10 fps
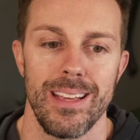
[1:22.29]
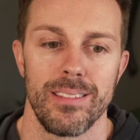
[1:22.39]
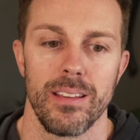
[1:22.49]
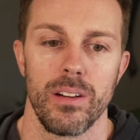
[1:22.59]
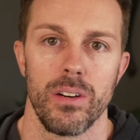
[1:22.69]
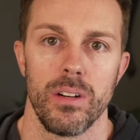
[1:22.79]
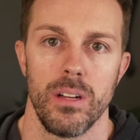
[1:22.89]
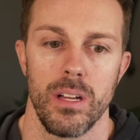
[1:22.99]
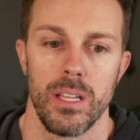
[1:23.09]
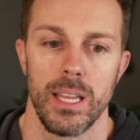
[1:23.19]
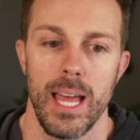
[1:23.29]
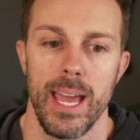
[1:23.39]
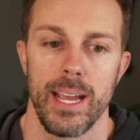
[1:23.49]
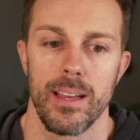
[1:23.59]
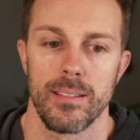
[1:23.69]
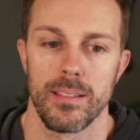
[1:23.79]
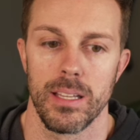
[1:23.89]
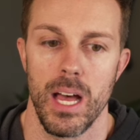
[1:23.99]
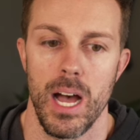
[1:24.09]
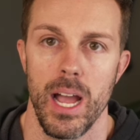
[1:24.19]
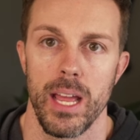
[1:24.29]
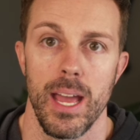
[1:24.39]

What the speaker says: single leg slide